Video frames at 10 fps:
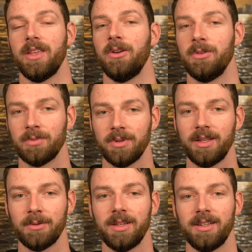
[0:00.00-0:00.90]
who's
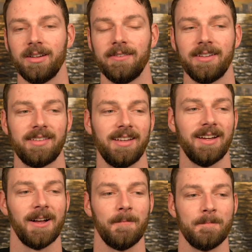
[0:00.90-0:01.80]
really, really nervous.
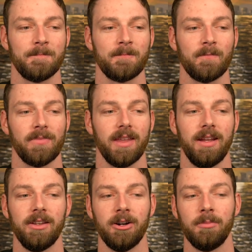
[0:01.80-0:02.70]

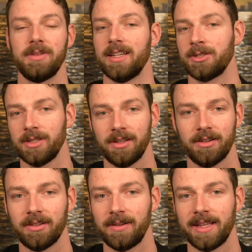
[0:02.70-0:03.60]
Potentially they're
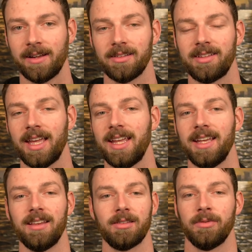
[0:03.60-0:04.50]
learning how to skate
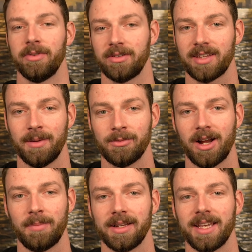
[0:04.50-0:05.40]
and it's their first time
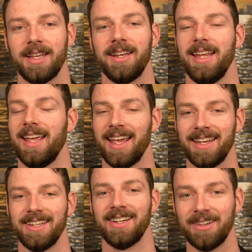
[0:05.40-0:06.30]
dropping in, and
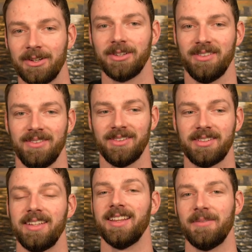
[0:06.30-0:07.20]
you
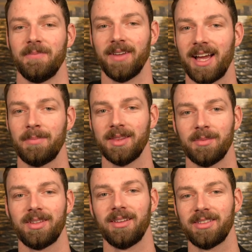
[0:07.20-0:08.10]
see them hyping
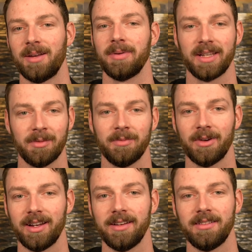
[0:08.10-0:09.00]
themselves up and getting
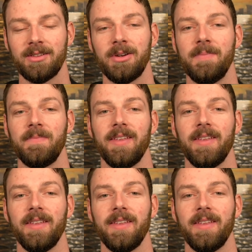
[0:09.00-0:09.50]
ready to do it,